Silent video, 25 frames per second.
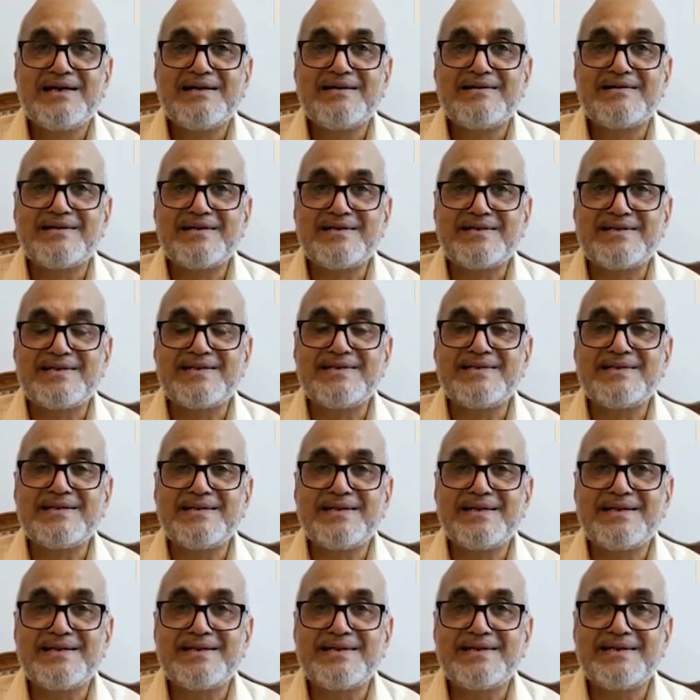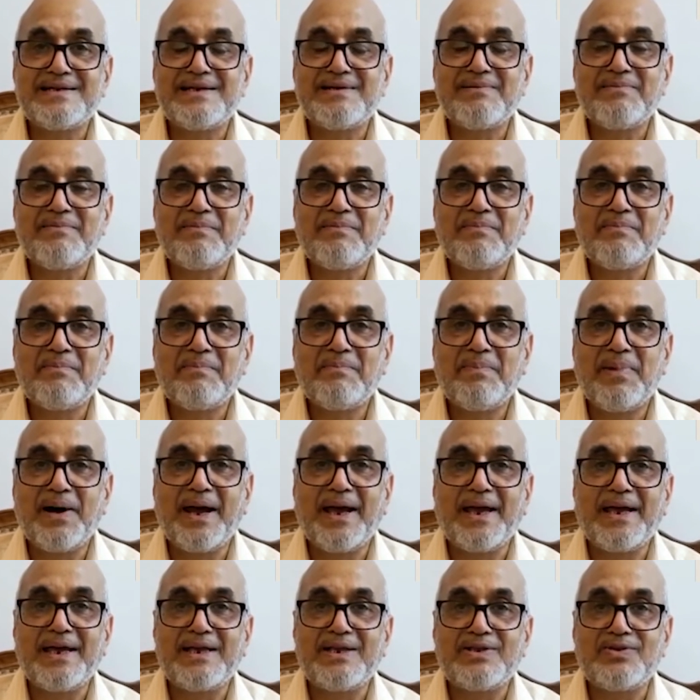written
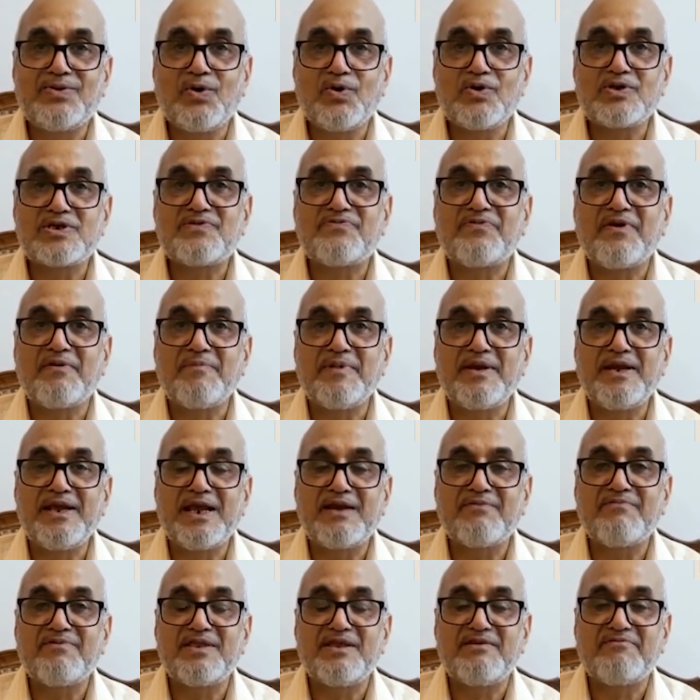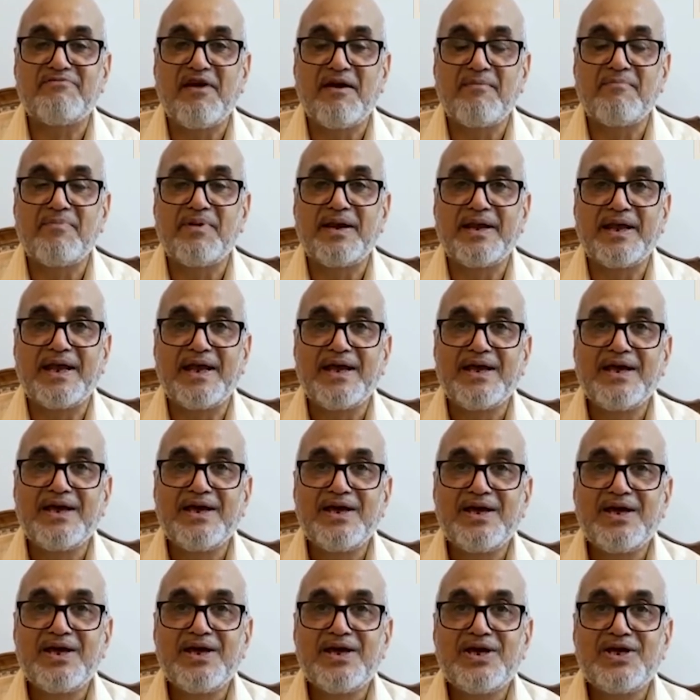by those familiar with the family
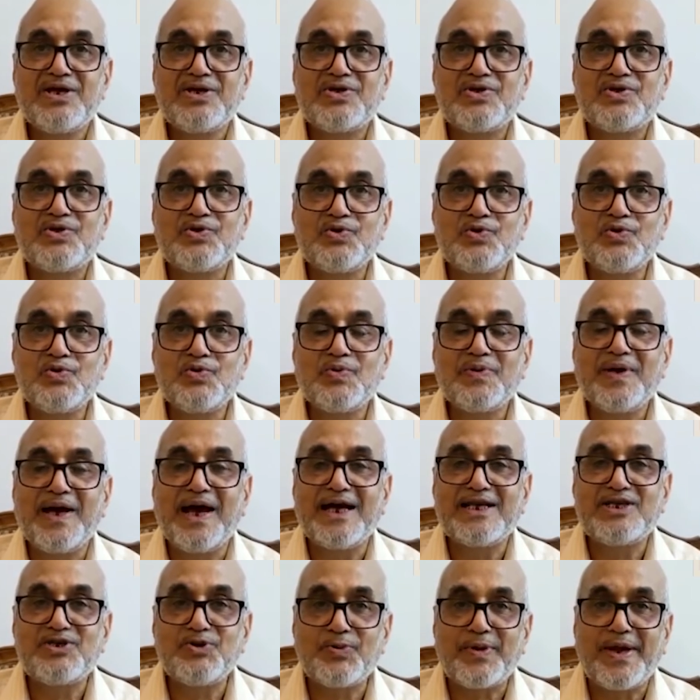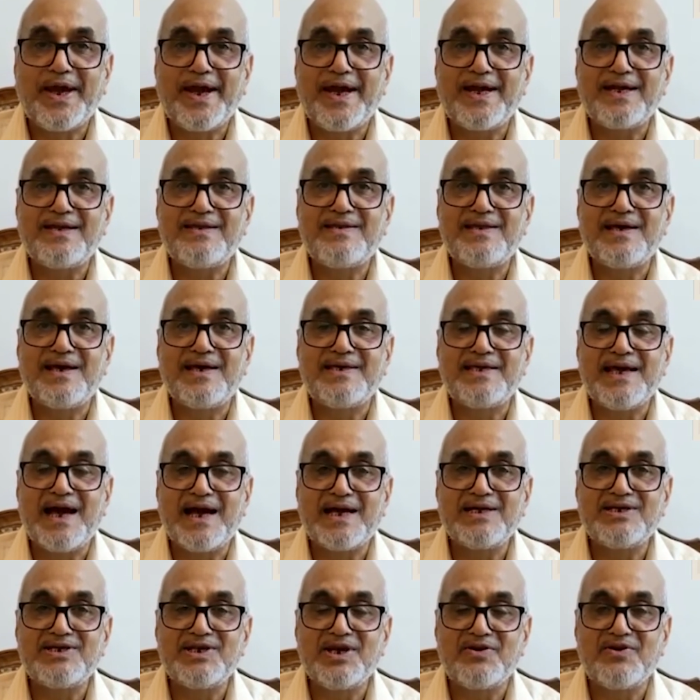to educate the
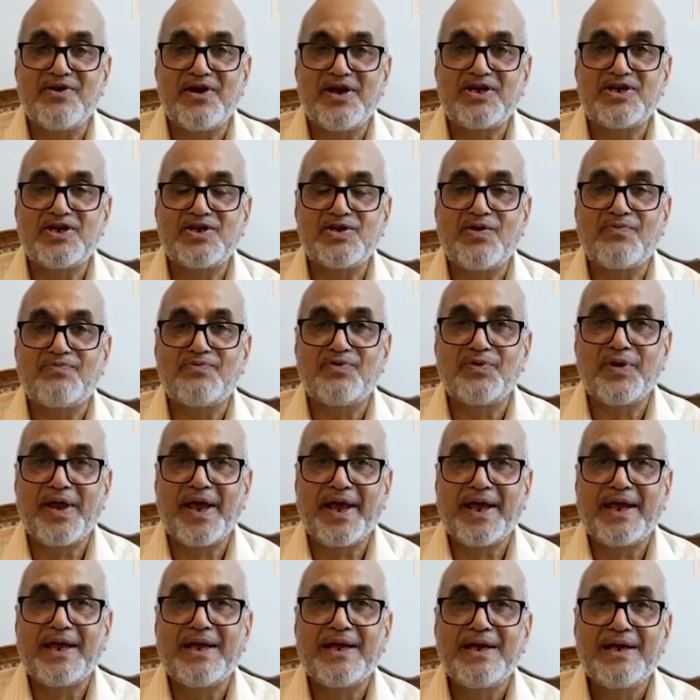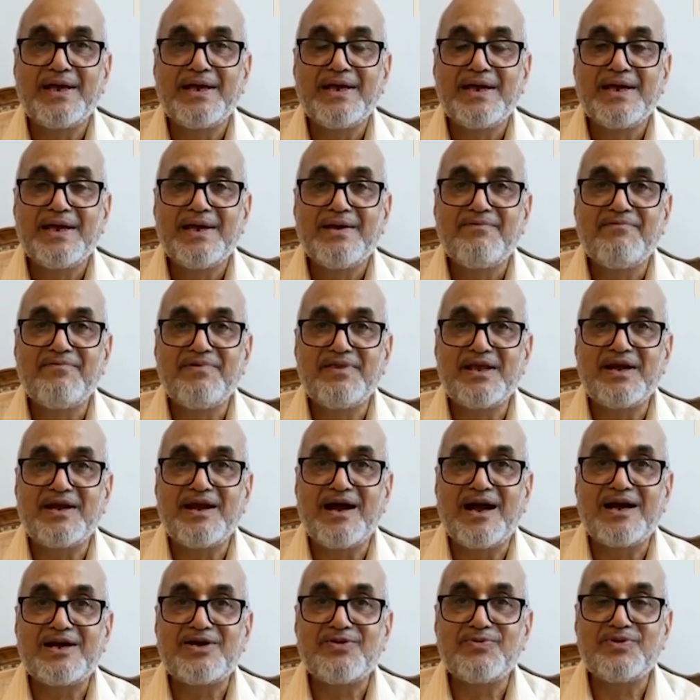young generation of today with
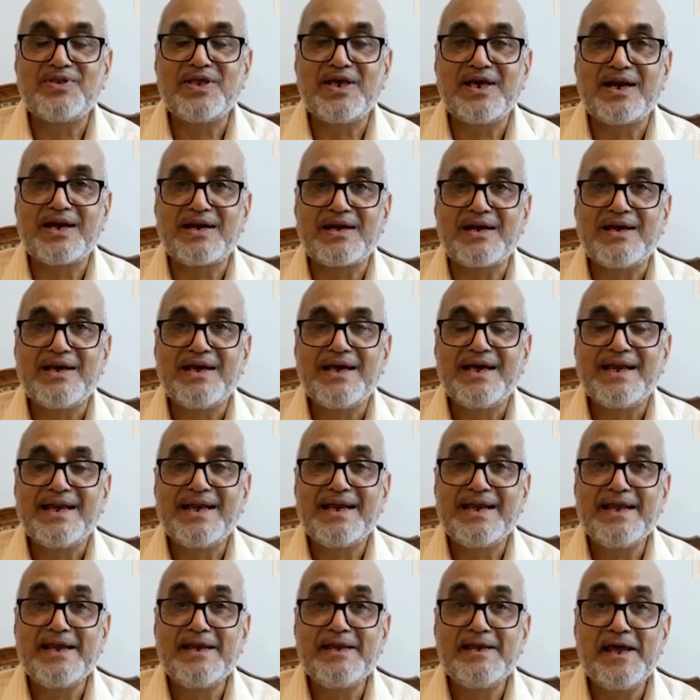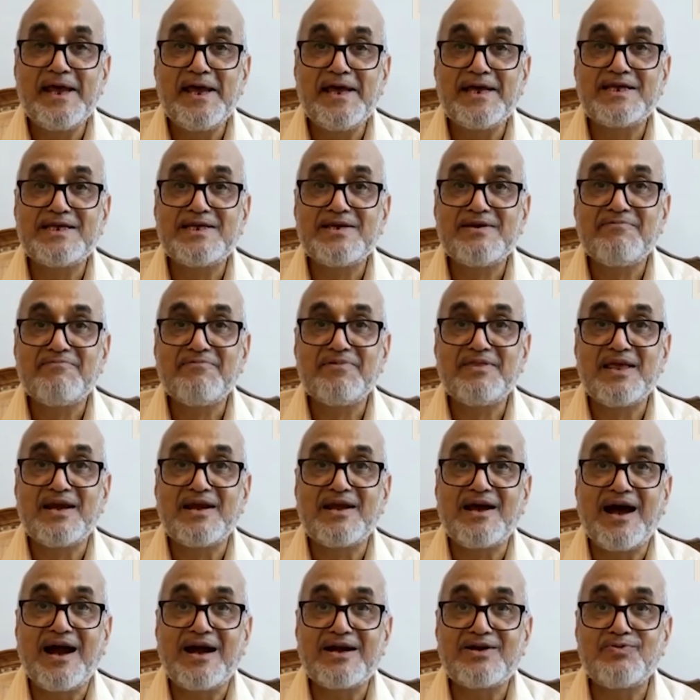regard to their lineage, with
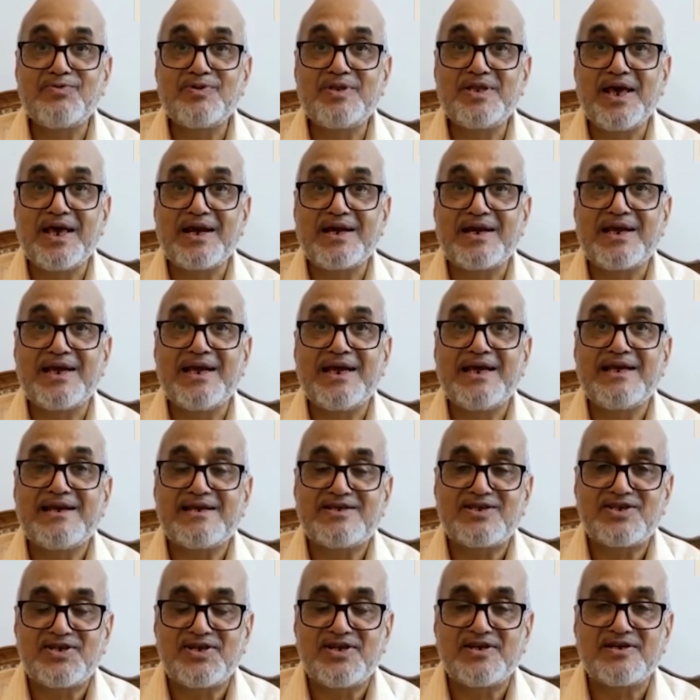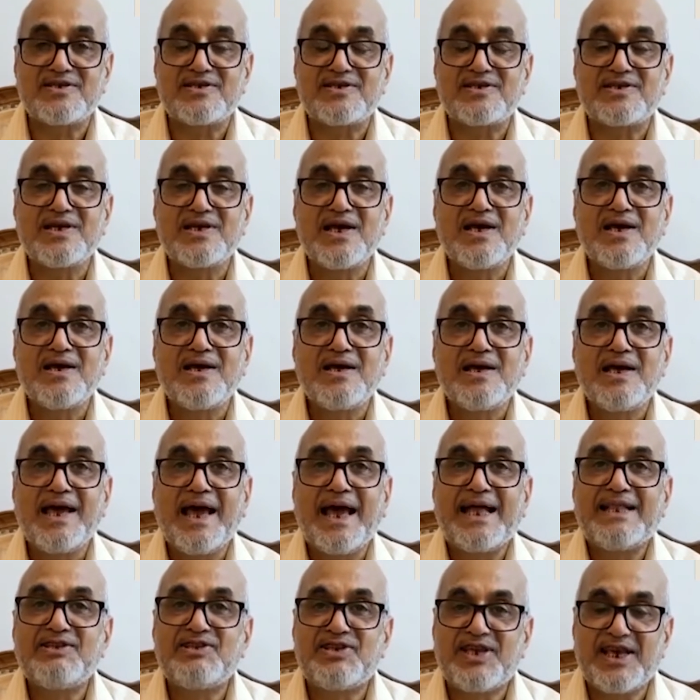regard to their illustrious
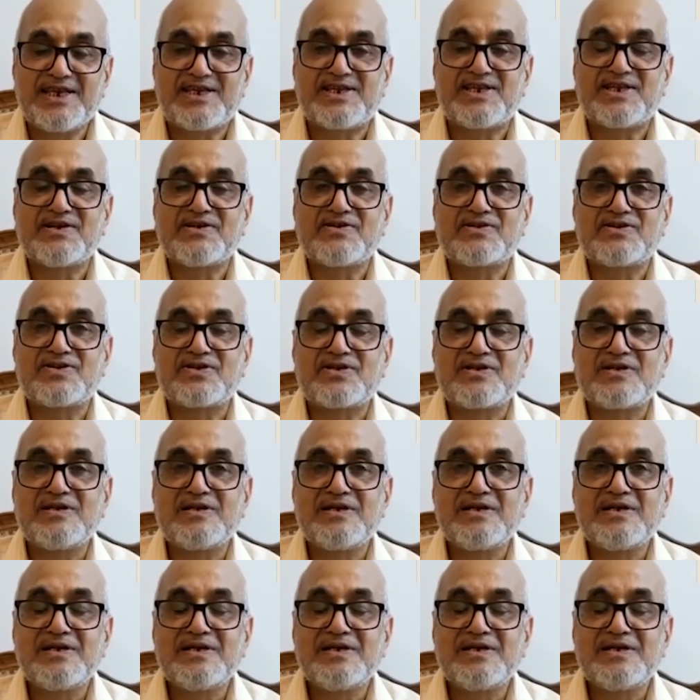ancestors.